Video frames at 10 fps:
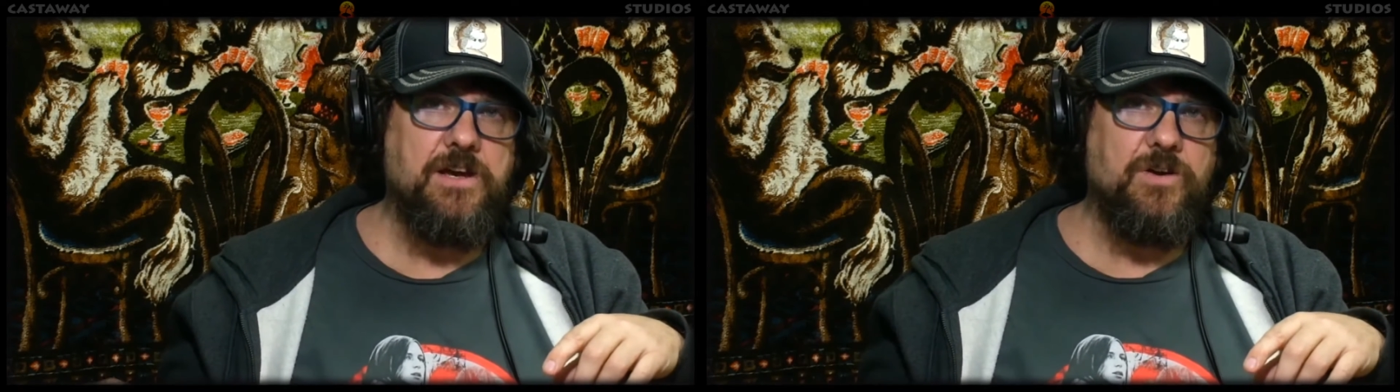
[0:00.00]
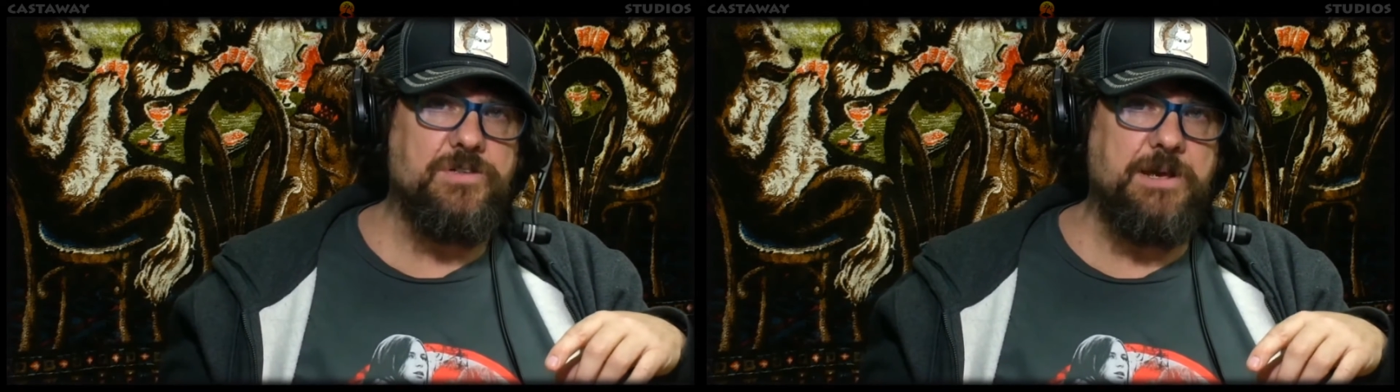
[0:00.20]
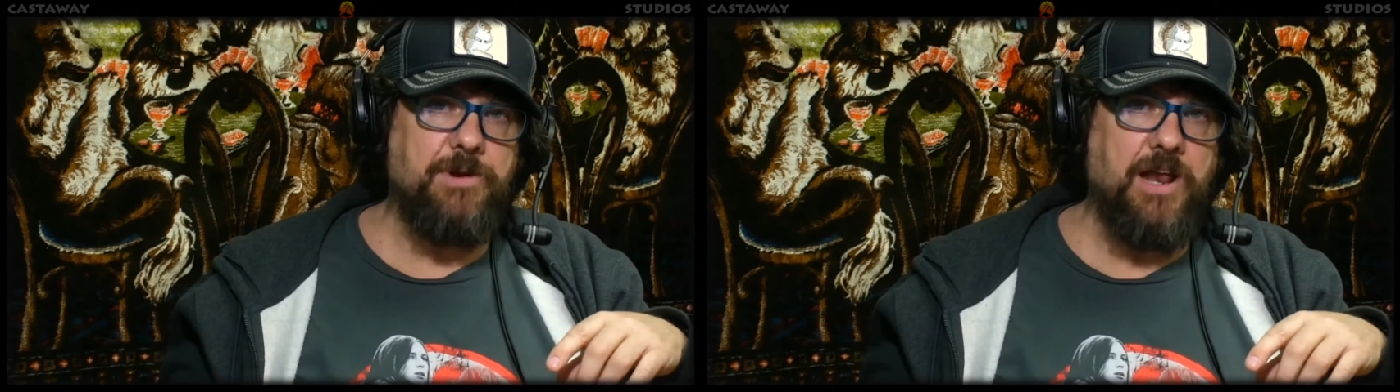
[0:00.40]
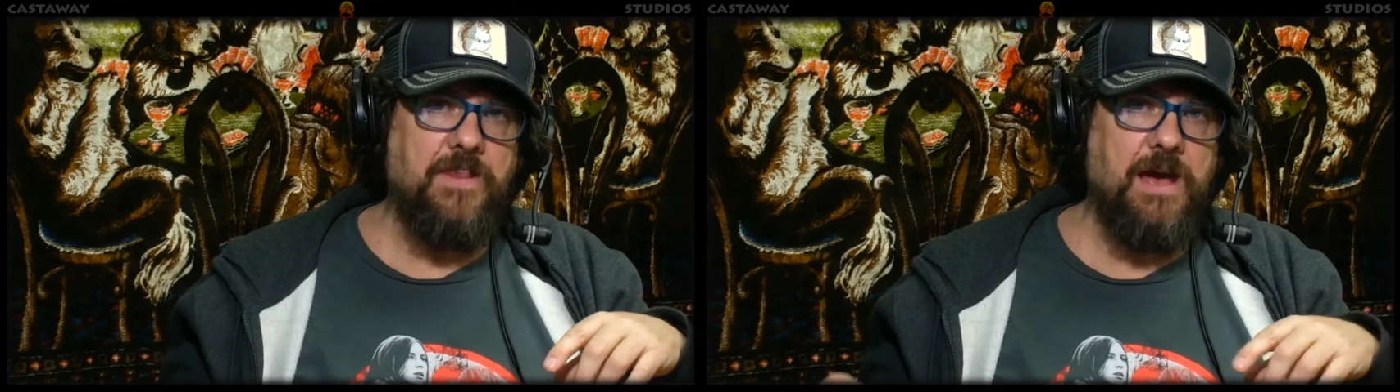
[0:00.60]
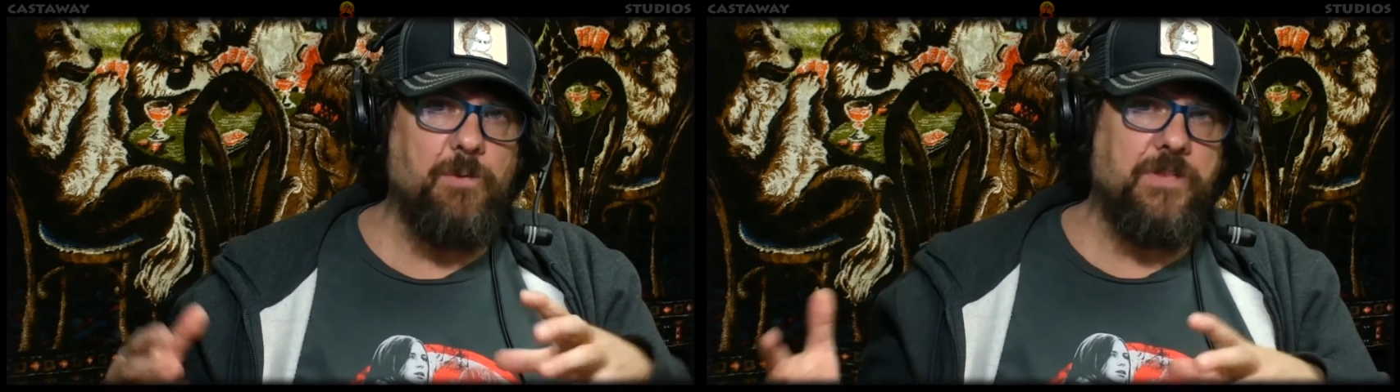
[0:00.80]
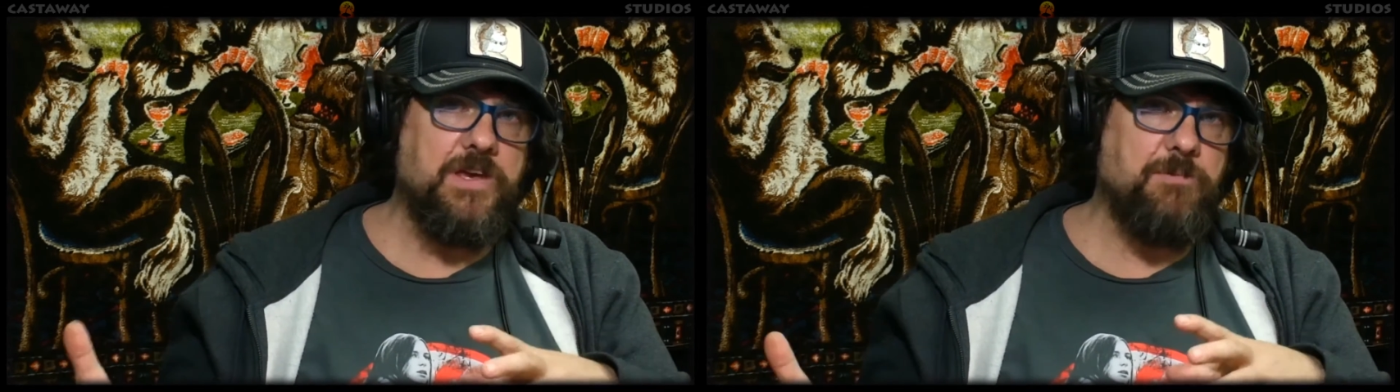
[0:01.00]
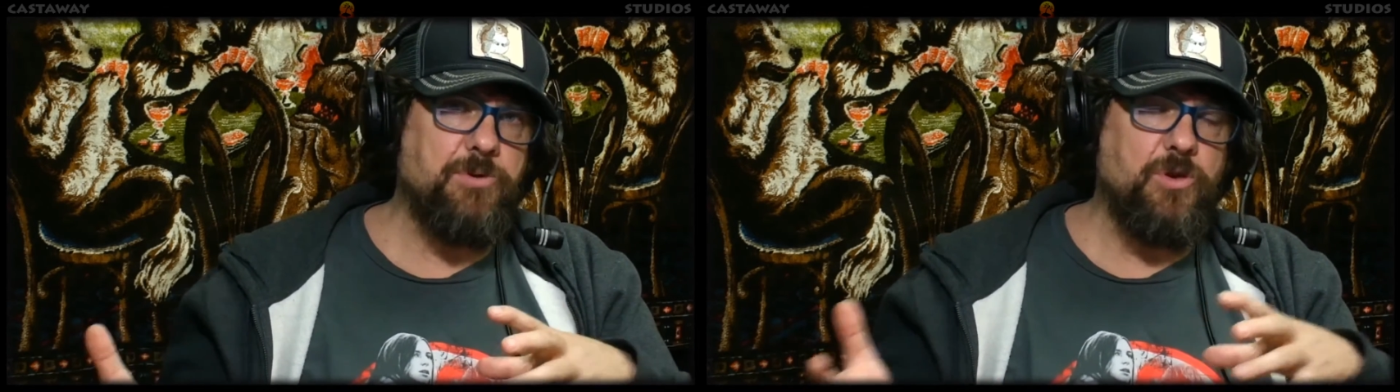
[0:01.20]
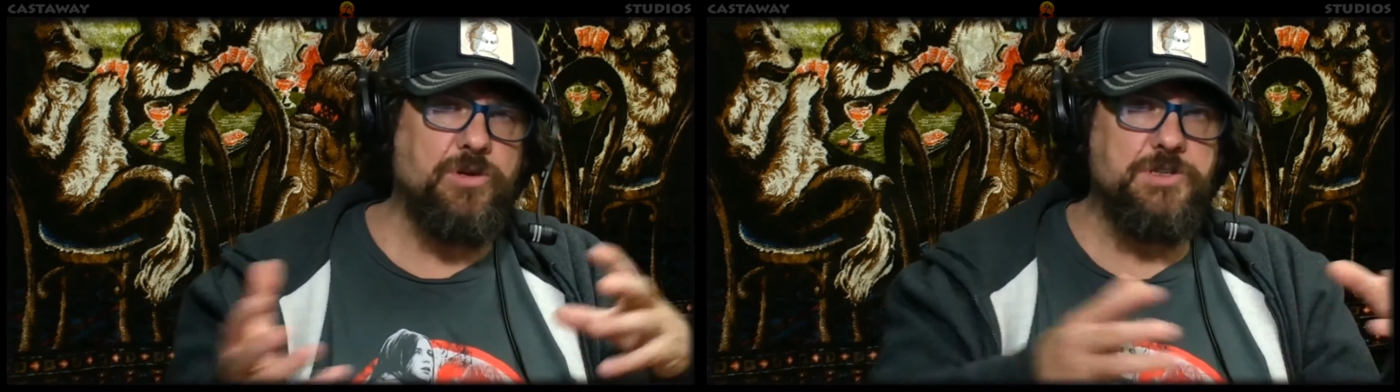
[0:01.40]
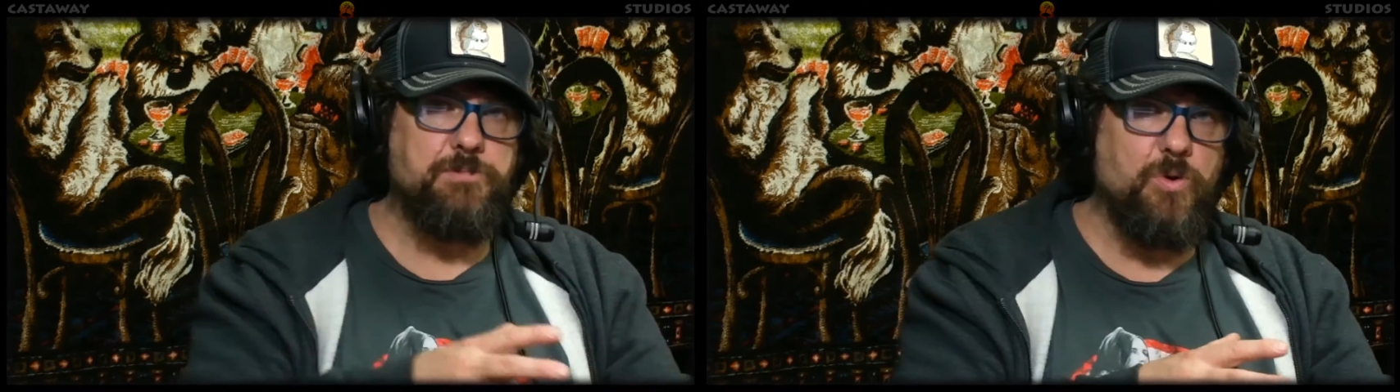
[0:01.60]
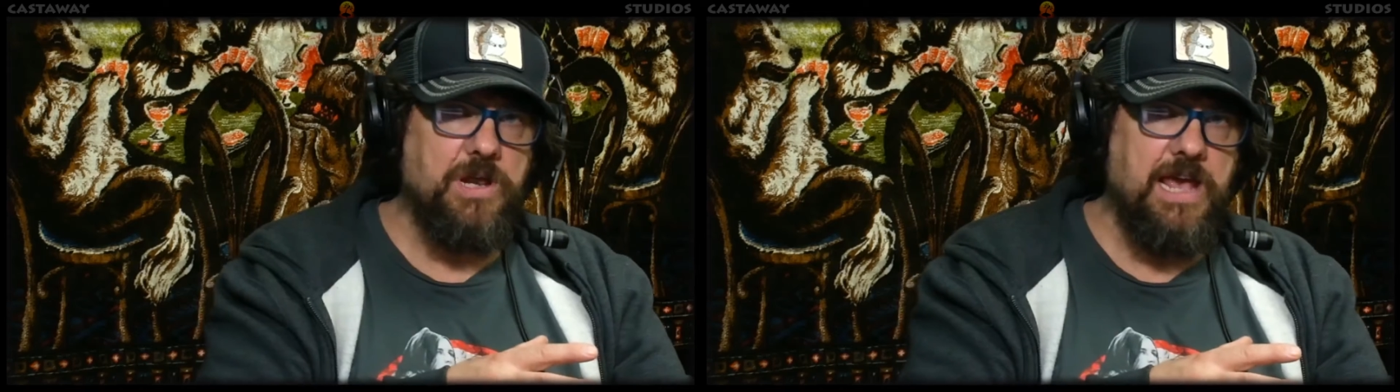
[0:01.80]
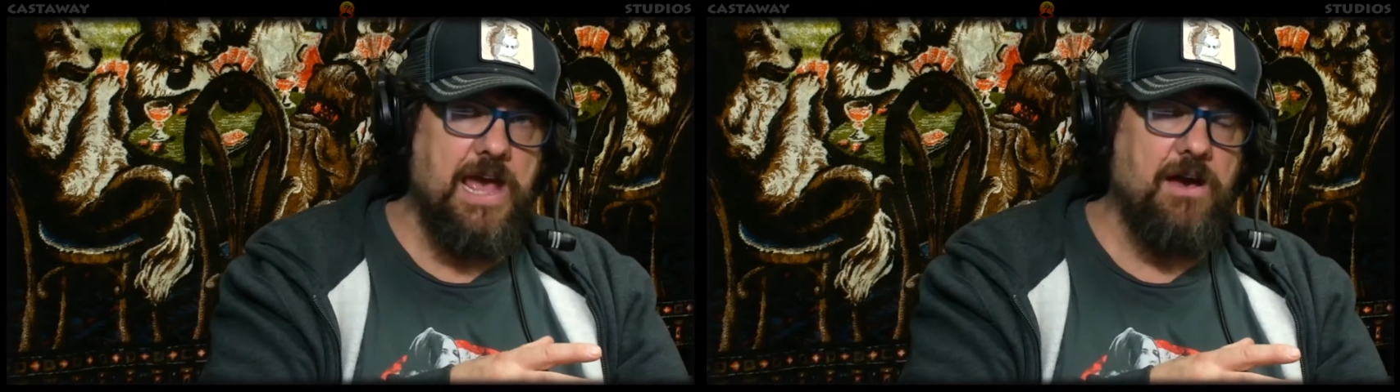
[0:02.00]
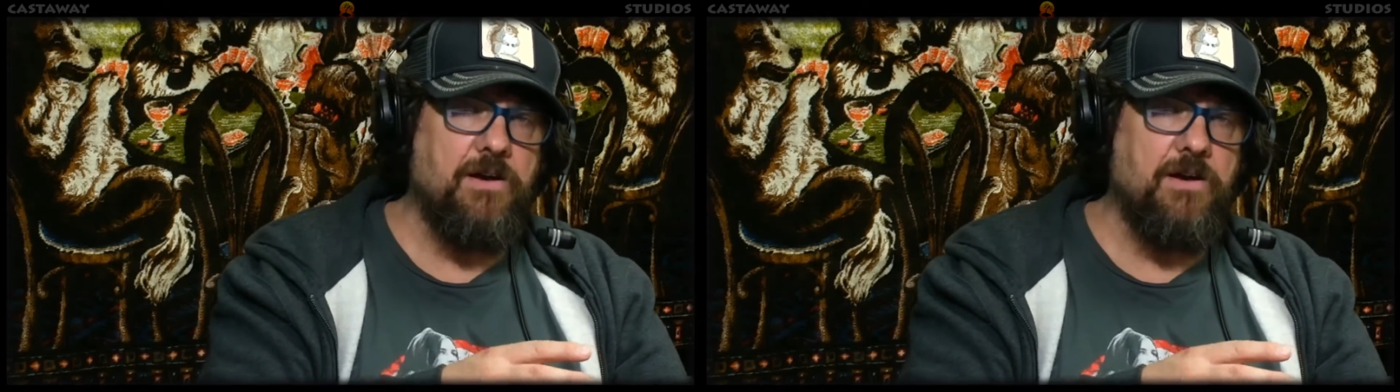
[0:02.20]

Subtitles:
or something like that, when the computer's putting out